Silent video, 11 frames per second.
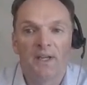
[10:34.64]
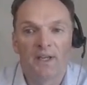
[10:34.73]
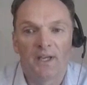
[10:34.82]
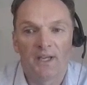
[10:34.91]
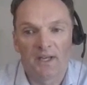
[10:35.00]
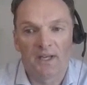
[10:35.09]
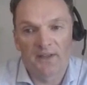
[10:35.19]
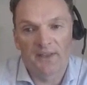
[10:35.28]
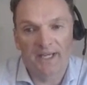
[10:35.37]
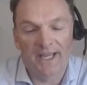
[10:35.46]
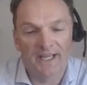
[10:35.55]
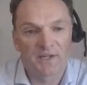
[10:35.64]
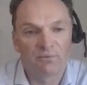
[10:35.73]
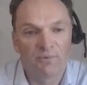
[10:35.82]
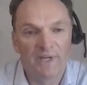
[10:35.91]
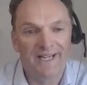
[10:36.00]
And I think that's
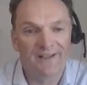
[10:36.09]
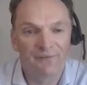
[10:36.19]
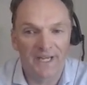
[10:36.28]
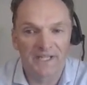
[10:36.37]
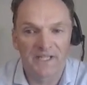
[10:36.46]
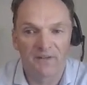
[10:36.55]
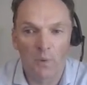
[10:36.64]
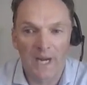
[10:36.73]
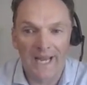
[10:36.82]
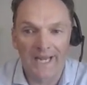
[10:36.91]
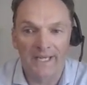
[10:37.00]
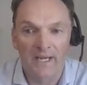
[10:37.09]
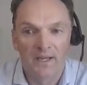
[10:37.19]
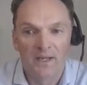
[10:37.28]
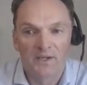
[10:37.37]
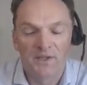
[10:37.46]
a really effective way
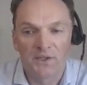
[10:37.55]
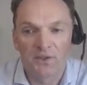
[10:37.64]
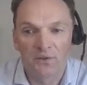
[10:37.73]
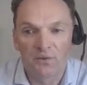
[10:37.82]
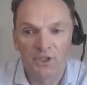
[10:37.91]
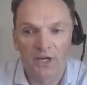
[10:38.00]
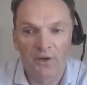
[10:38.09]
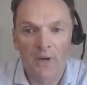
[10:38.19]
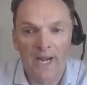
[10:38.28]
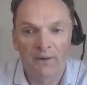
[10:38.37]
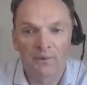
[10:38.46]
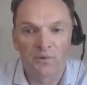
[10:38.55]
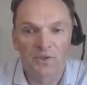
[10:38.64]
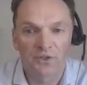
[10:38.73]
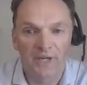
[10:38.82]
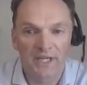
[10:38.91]
to show how your
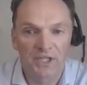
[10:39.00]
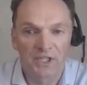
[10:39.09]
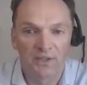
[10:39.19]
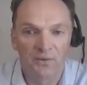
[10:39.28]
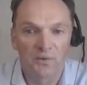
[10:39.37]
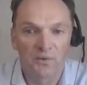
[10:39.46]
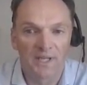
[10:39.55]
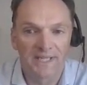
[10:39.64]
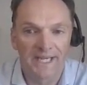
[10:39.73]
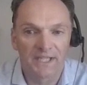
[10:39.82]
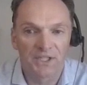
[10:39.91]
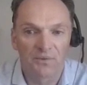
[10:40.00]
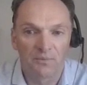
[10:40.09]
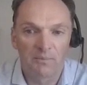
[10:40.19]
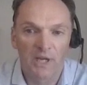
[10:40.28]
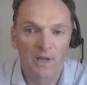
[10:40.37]
strategy and
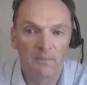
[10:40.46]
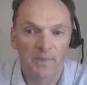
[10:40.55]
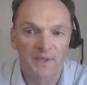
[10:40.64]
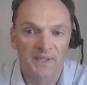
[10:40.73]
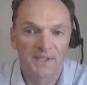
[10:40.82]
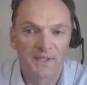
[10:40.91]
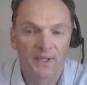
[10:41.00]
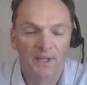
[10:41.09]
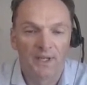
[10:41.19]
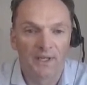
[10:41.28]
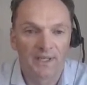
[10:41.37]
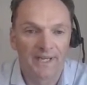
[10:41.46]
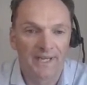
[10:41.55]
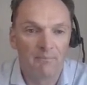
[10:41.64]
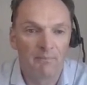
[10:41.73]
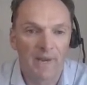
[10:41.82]
organisational purpose
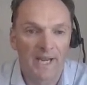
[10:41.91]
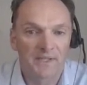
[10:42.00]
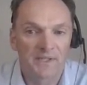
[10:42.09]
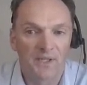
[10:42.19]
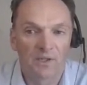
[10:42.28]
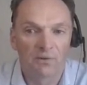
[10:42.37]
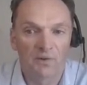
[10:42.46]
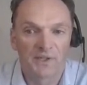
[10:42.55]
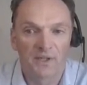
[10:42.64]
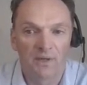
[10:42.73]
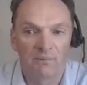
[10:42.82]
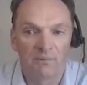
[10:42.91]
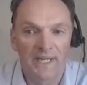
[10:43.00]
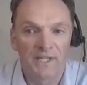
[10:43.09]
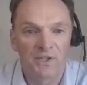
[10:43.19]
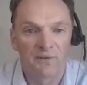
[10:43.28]
can impact across a
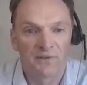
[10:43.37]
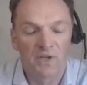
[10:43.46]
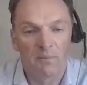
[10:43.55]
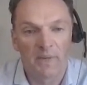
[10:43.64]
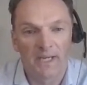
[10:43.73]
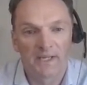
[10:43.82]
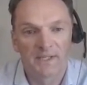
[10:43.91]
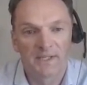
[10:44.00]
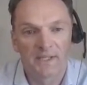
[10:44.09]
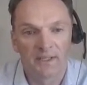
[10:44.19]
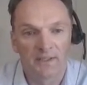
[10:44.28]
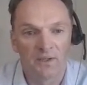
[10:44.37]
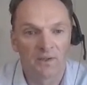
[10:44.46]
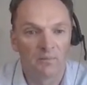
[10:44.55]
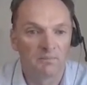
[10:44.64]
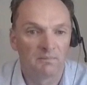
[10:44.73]
range of topics, and you
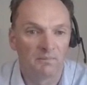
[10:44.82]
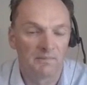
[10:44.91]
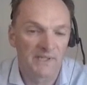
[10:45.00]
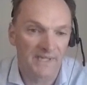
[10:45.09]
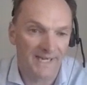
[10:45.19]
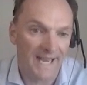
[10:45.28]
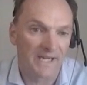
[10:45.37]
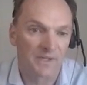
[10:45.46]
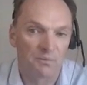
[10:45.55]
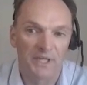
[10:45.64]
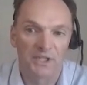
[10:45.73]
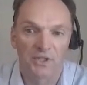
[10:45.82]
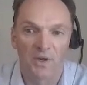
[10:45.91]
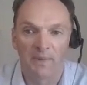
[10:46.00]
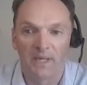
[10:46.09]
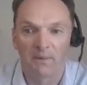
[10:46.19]
can select which
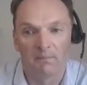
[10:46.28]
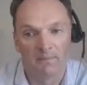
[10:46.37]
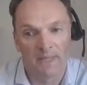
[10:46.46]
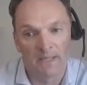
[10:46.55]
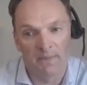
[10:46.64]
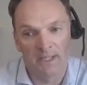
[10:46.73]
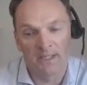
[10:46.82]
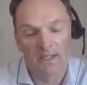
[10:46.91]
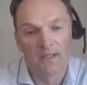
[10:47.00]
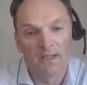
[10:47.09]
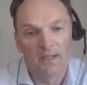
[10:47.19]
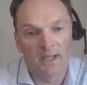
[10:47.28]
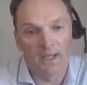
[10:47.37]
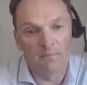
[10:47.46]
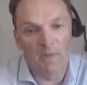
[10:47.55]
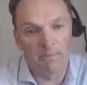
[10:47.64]
topic may be
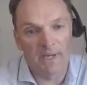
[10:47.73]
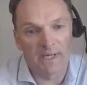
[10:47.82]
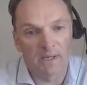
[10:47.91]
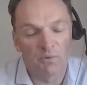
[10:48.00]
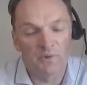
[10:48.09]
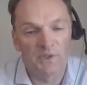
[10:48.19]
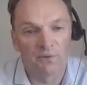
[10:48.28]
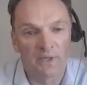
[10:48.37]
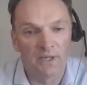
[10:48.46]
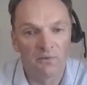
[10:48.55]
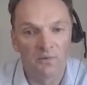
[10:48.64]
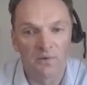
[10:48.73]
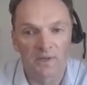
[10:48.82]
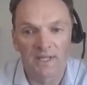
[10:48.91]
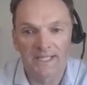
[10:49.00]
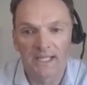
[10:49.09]
applicable to your own
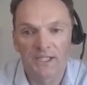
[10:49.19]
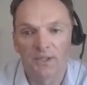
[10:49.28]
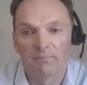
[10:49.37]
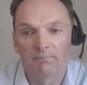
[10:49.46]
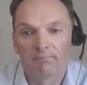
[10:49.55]
organisation.